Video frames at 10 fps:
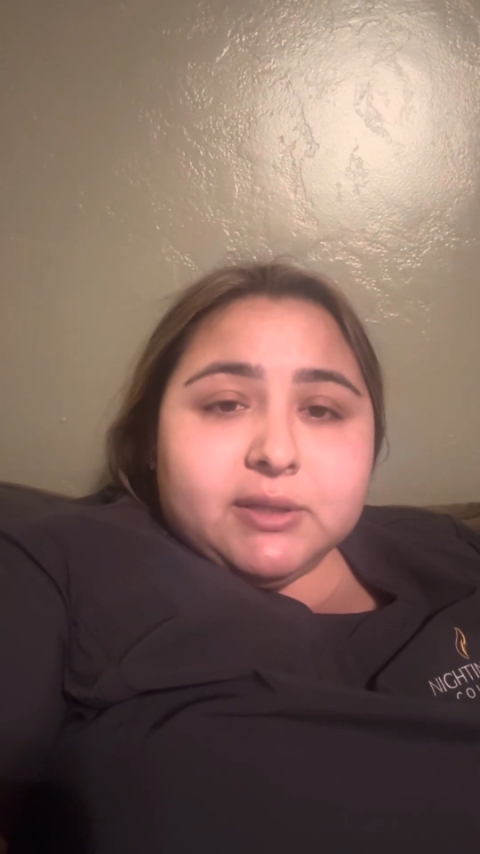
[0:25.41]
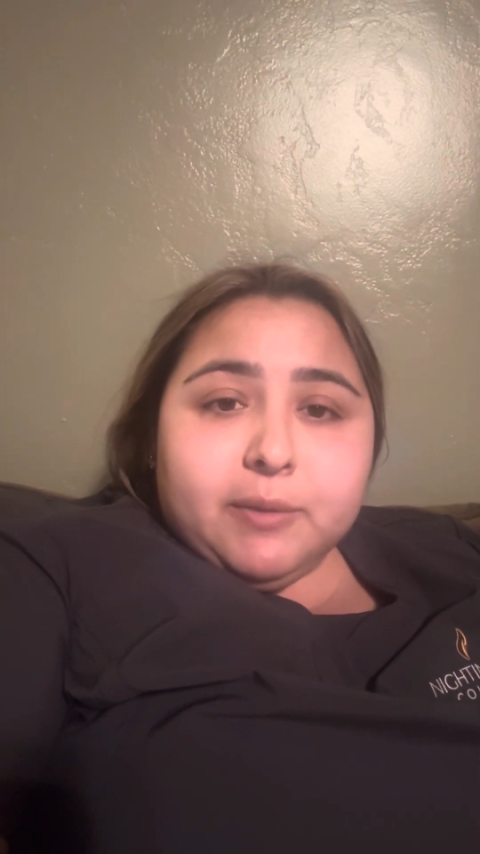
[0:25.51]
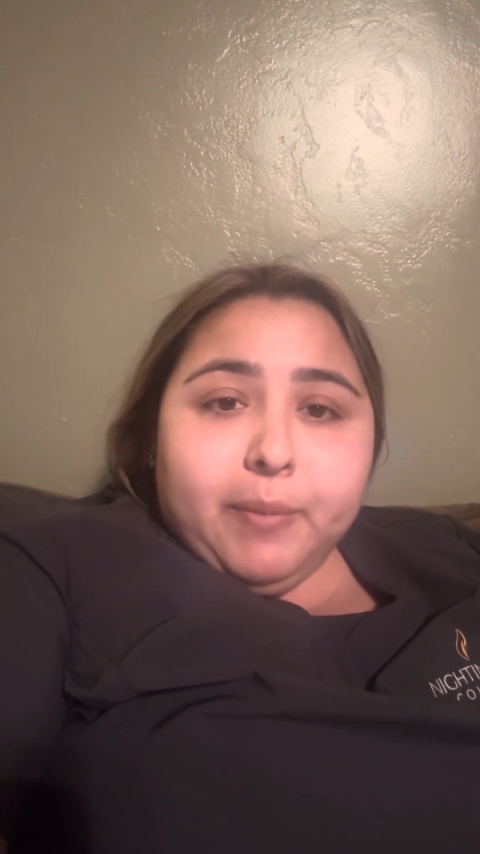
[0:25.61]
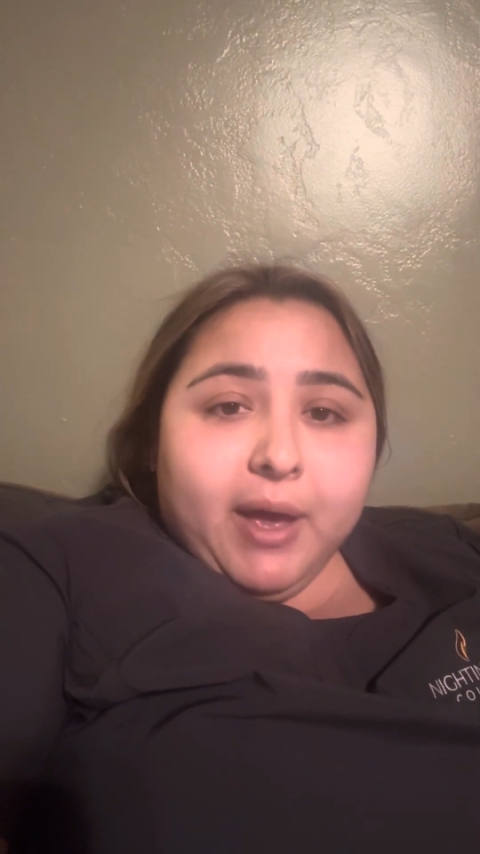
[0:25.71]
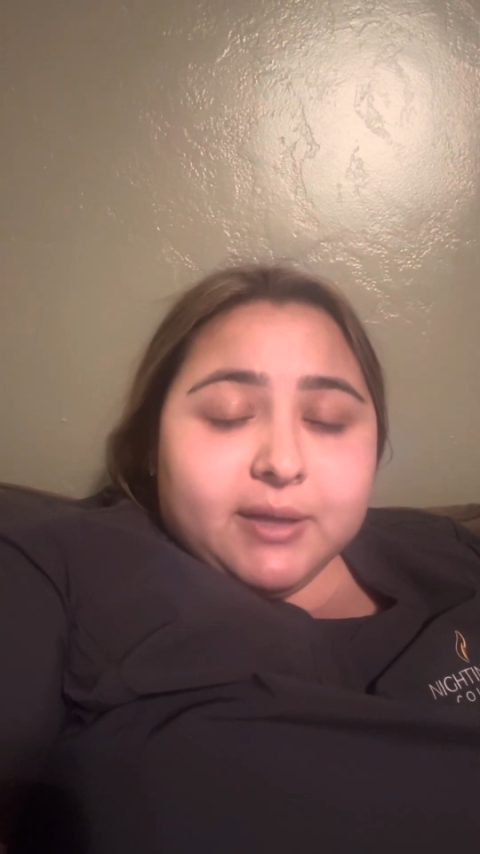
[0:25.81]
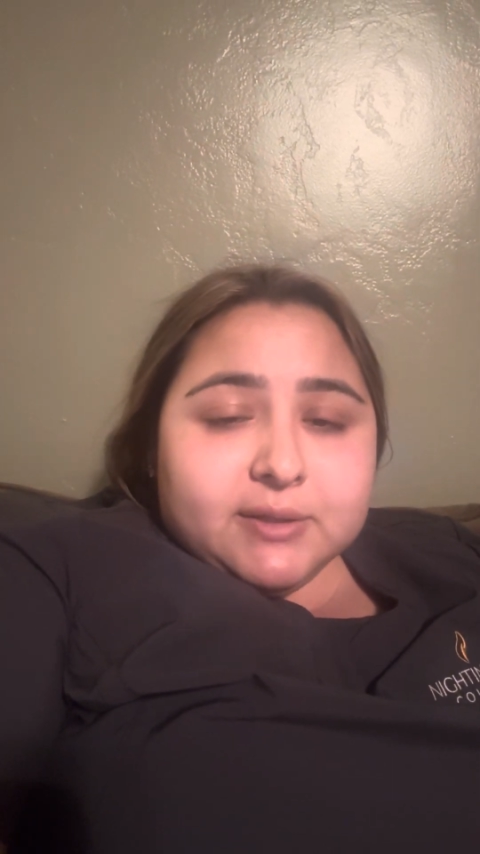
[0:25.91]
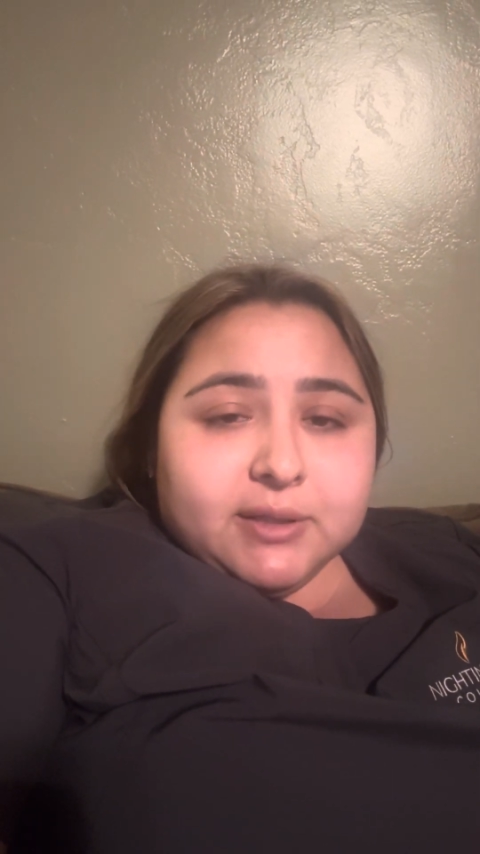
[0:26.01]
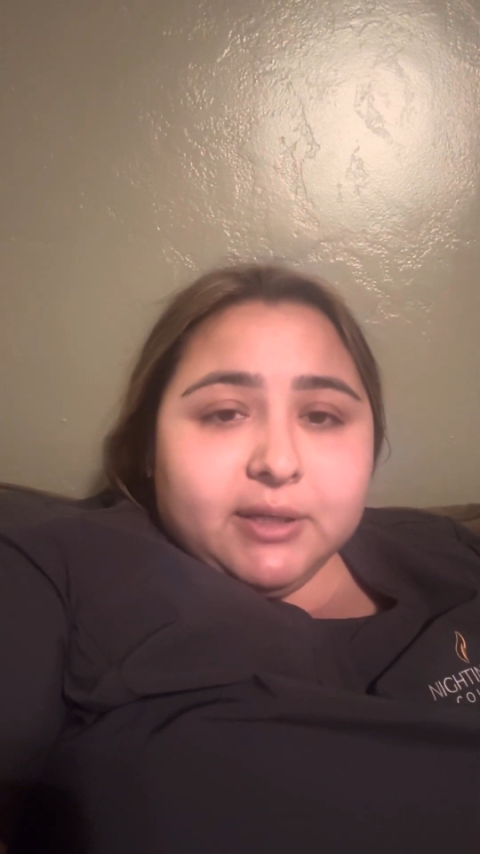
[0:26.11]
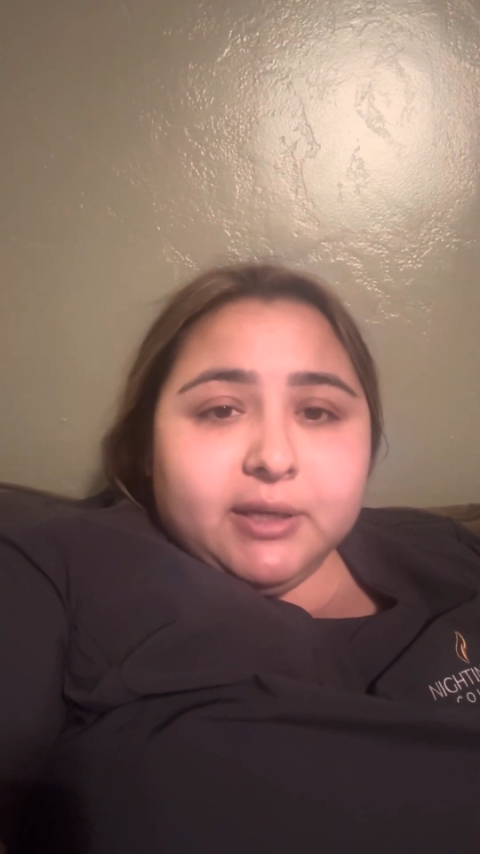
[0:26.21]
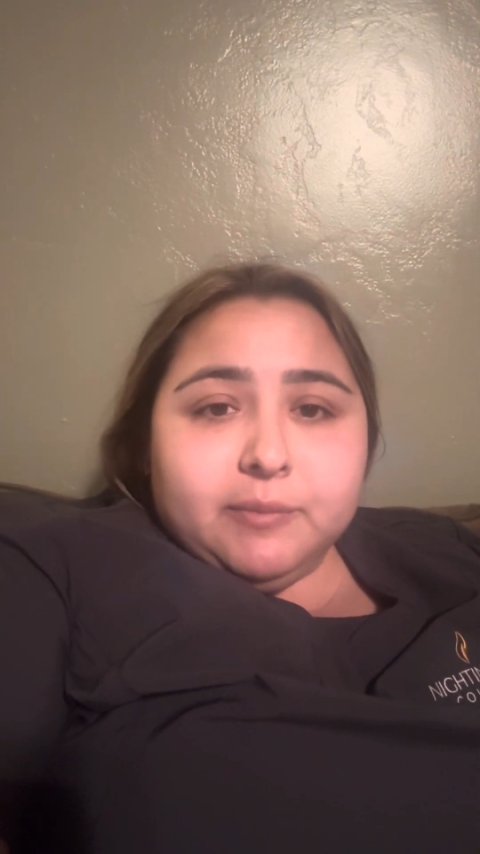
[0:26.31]

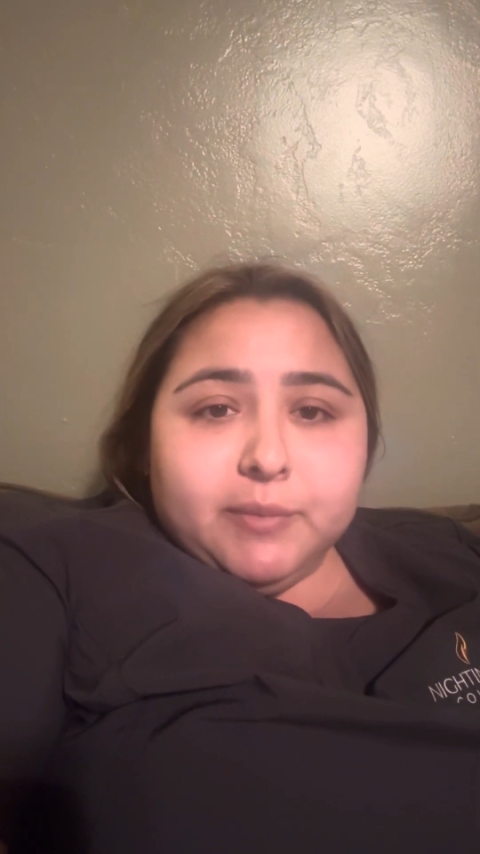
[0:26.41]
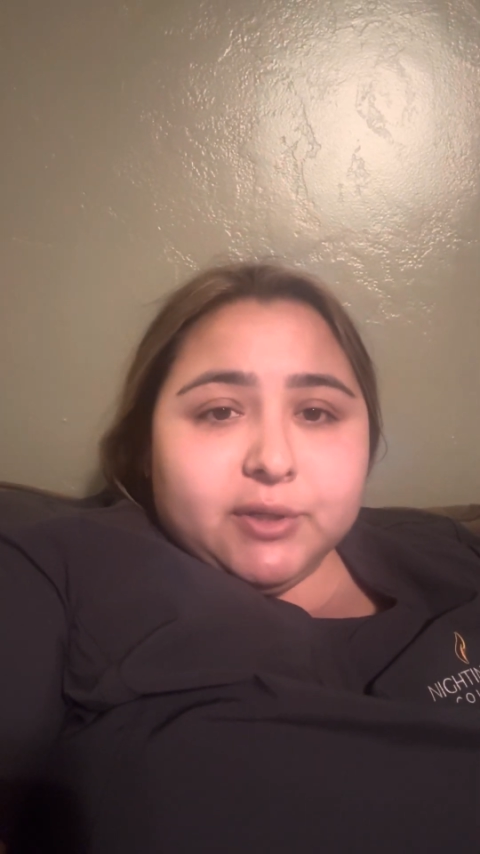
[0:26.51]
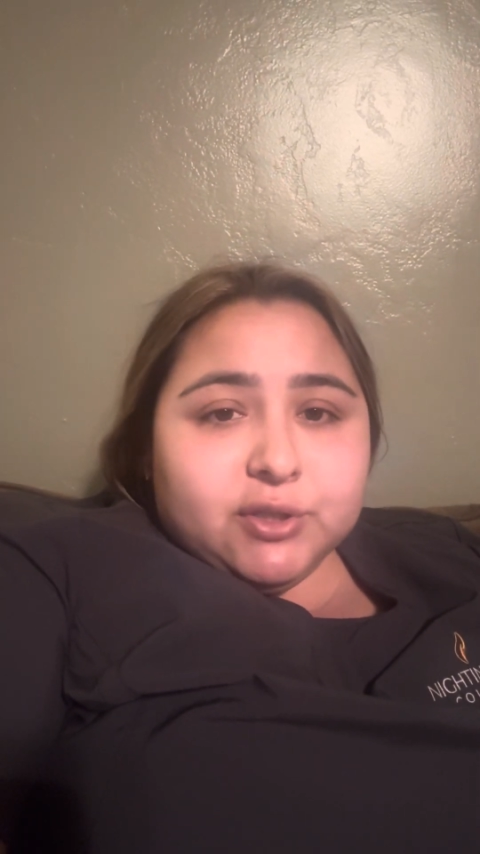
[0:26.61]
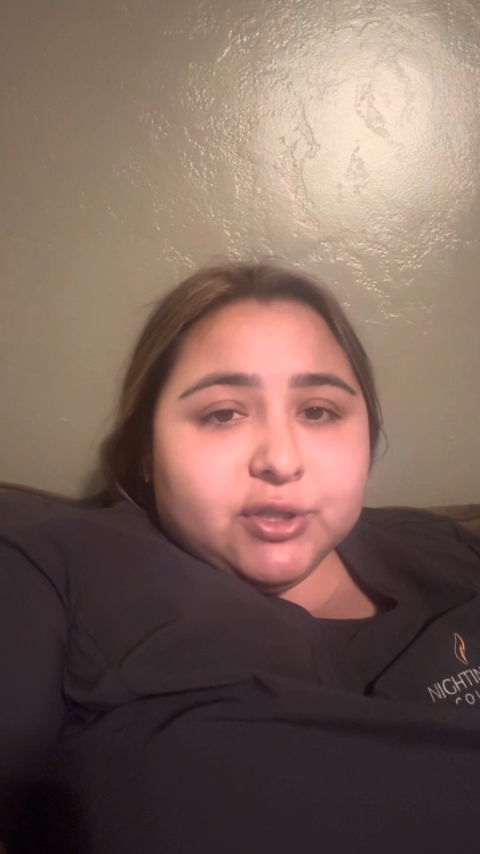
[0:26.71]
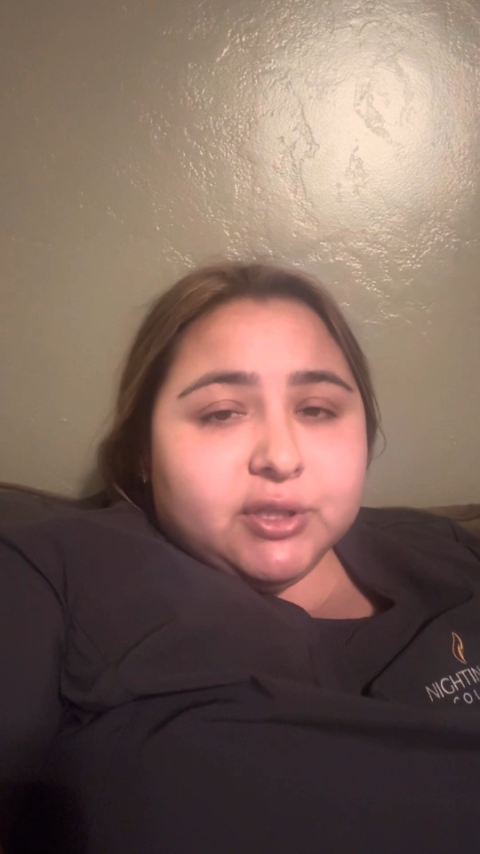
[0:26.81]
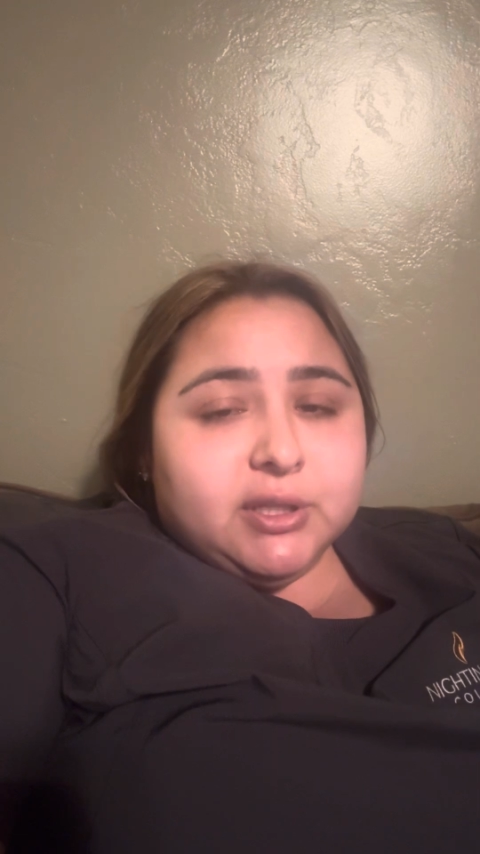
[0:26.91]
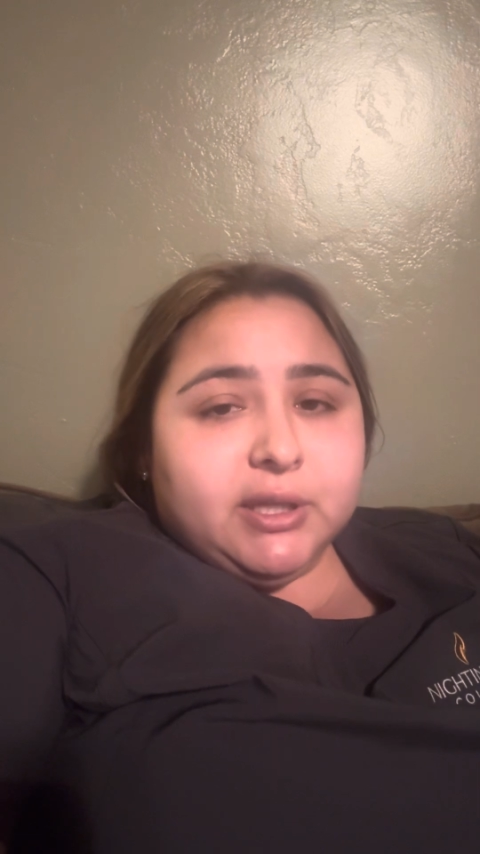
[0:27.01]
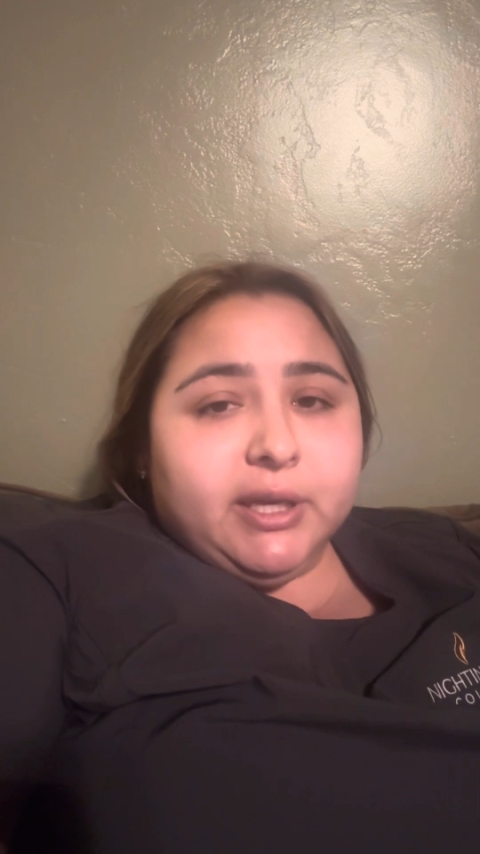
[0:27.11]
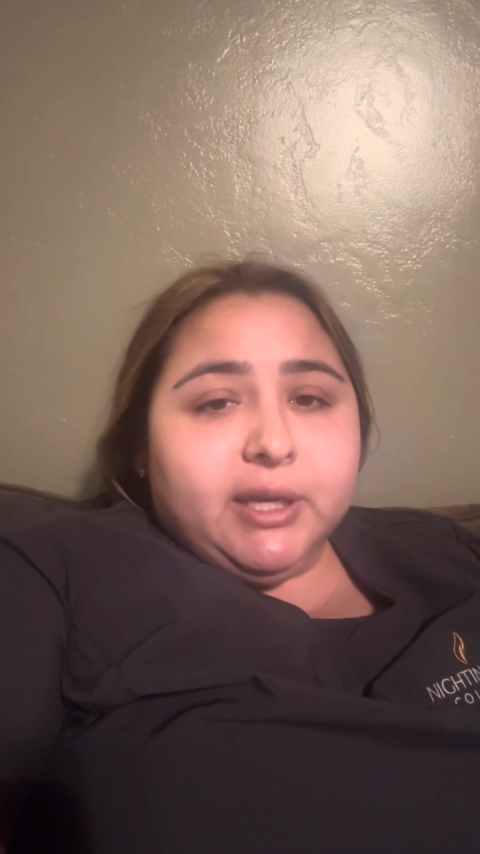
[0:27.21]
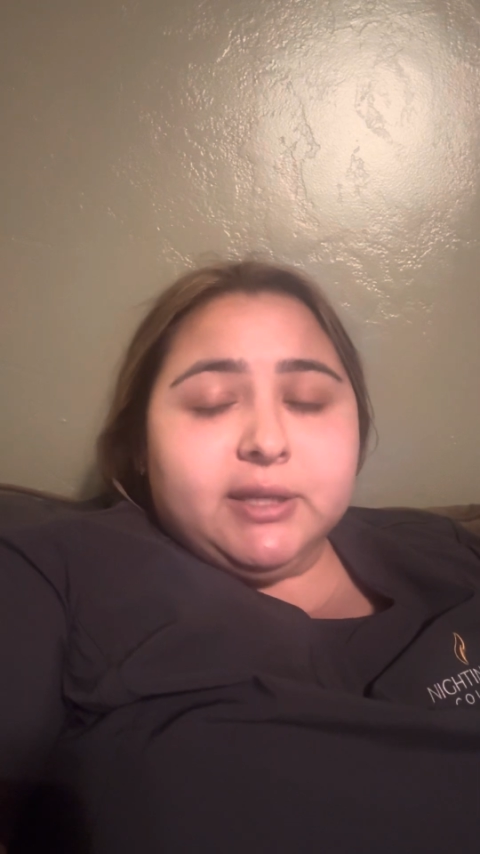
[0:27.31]
capacity, admission
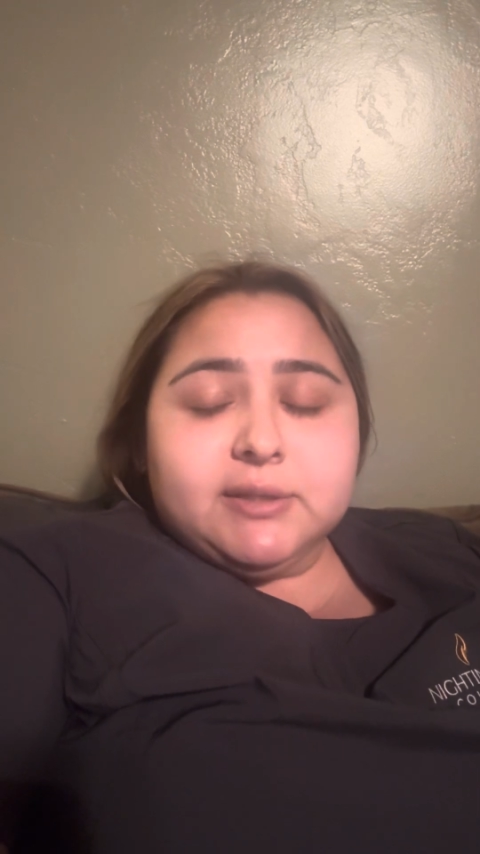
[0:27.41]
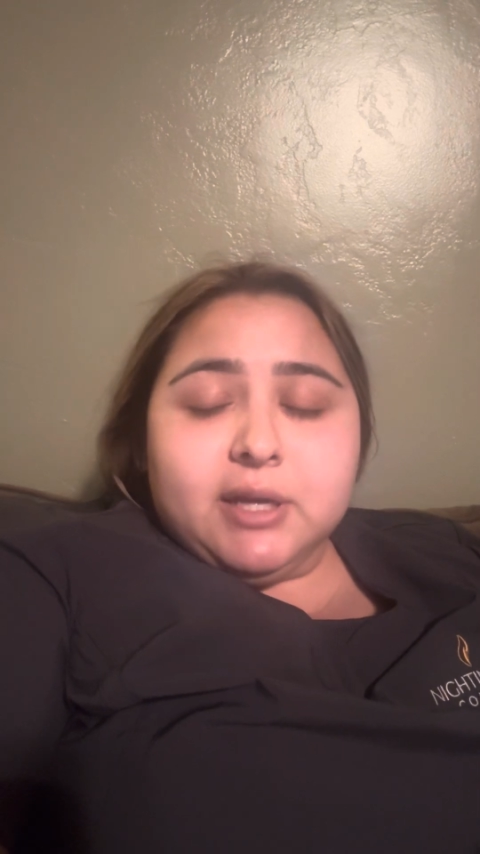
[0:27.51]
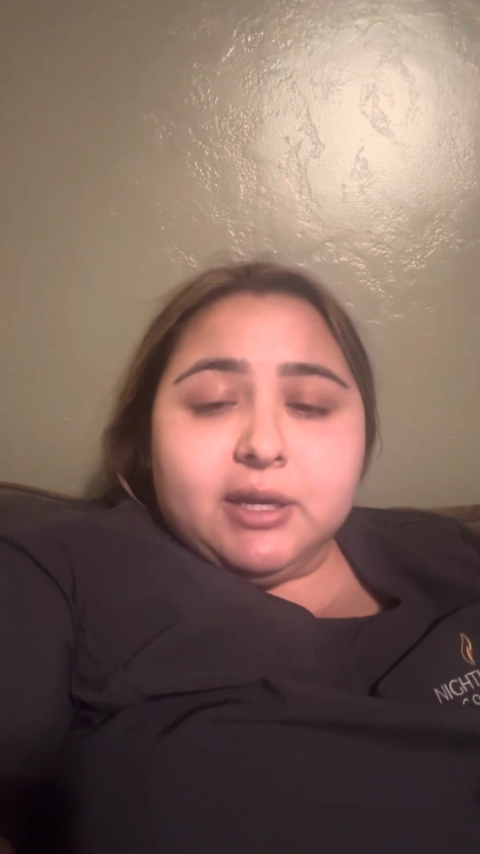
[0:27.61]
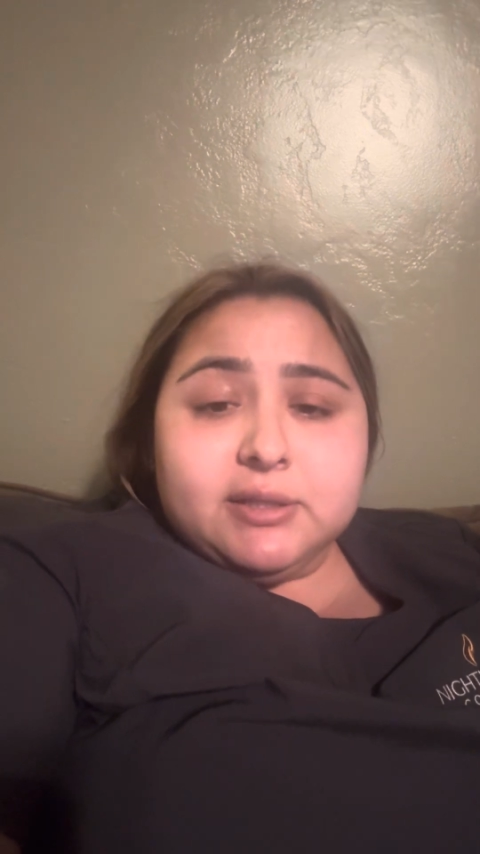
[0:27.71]
delays,